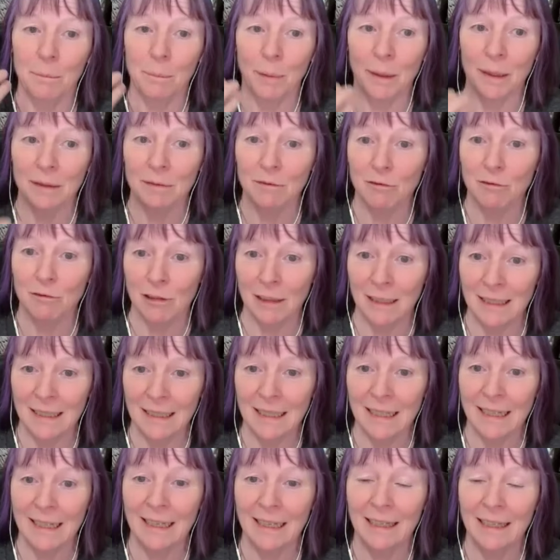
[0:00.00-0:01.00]
But
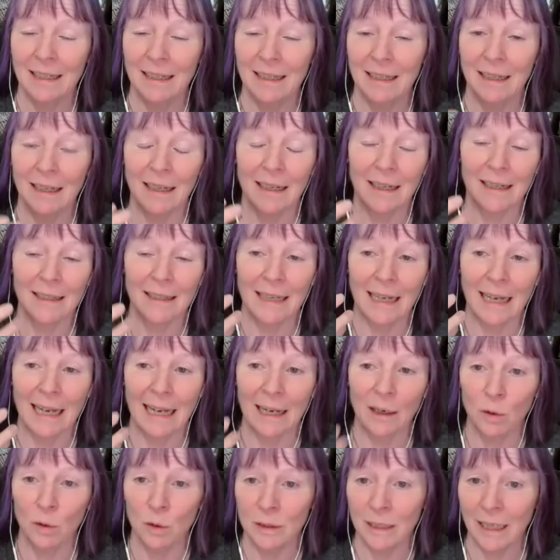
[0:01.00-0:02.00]
really,
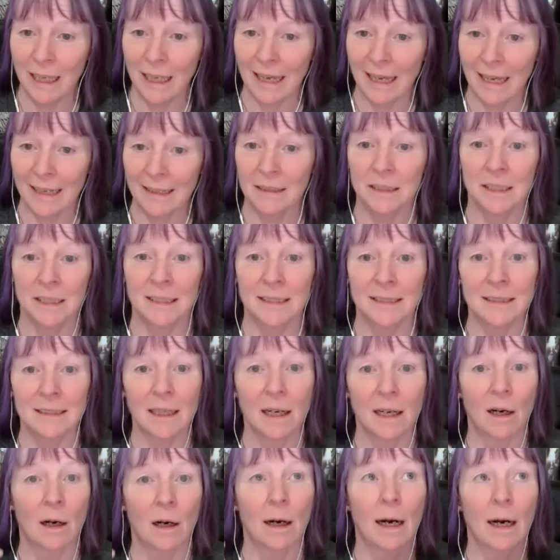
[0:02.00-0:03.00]
all the energies
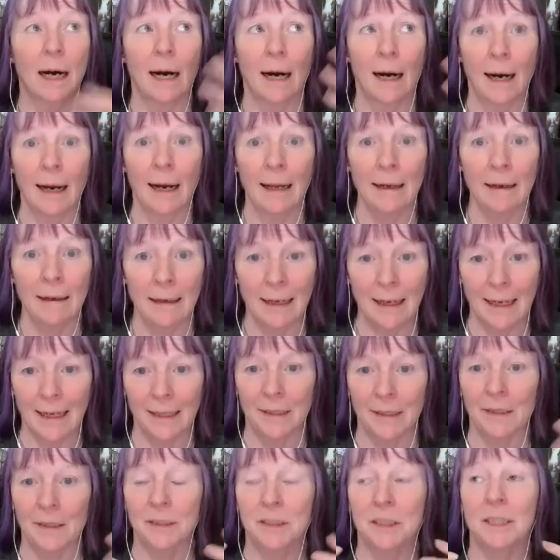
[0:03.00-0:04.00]
are higher
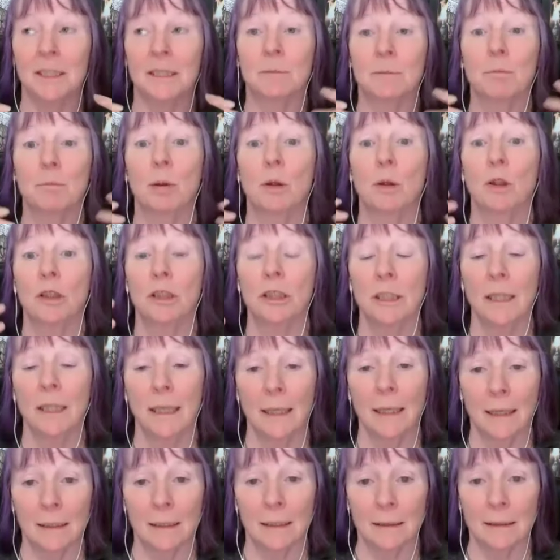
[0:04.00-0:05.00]
energies
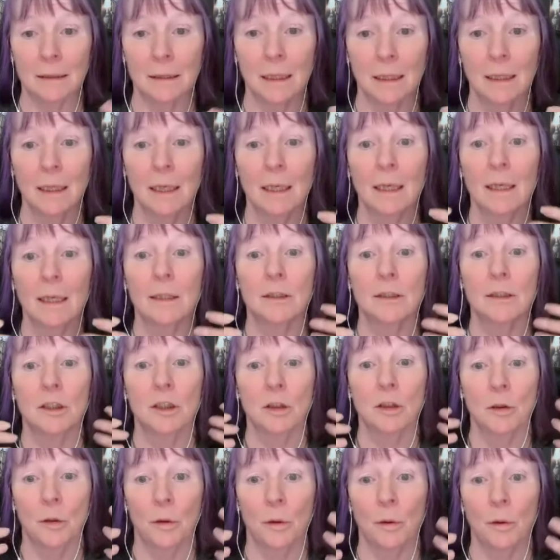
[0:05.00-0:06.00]
pushing us
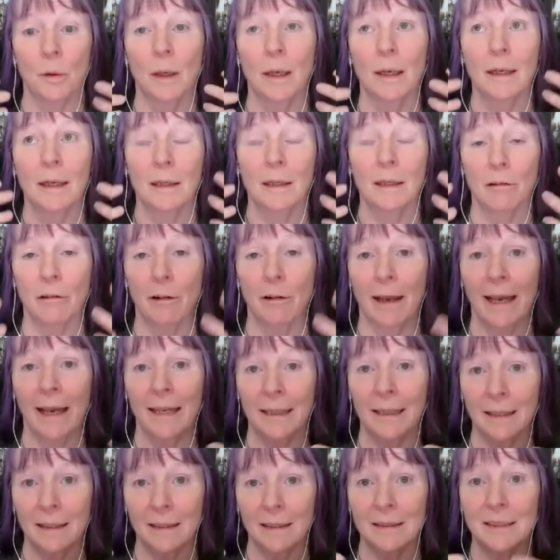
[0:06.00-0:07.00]
to
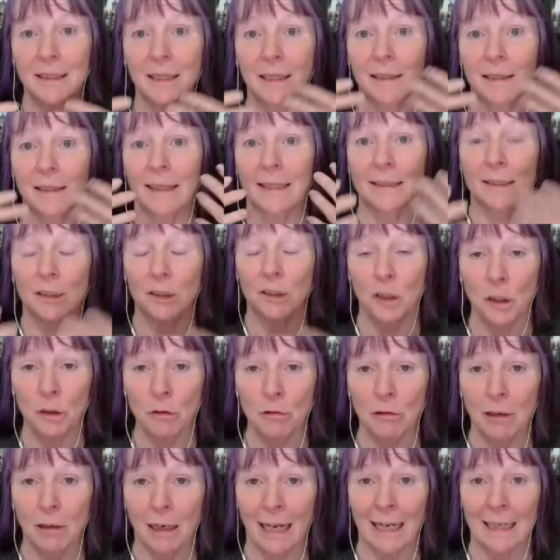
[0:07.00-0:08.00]
create this
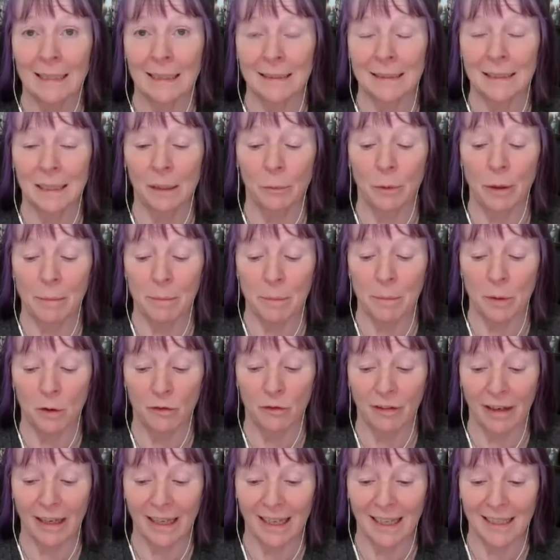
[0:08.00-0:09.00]
new reality we're
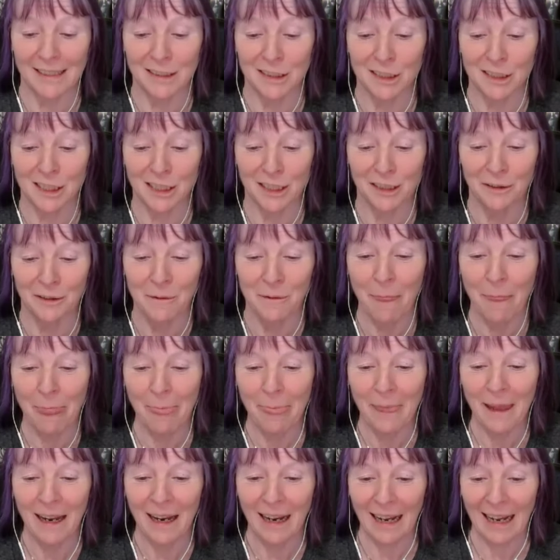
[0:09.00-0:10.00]
moving into,
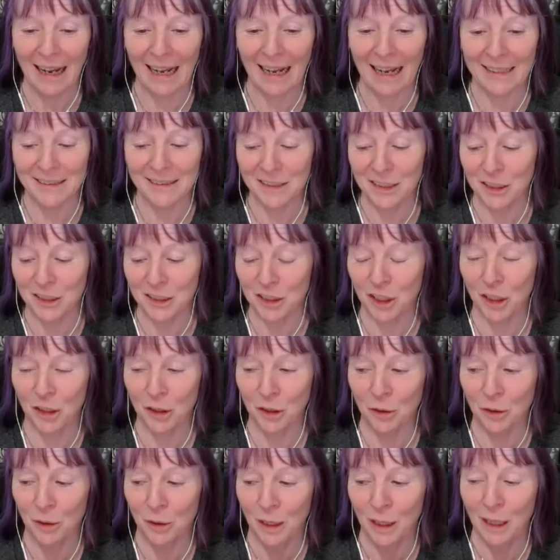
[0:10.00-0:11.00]
and
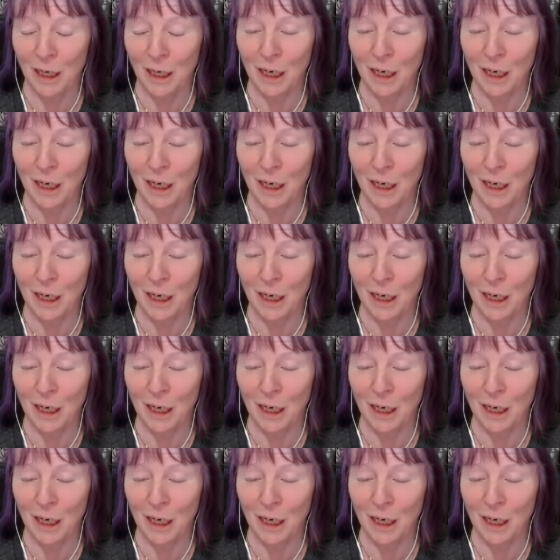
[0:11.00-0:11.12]
to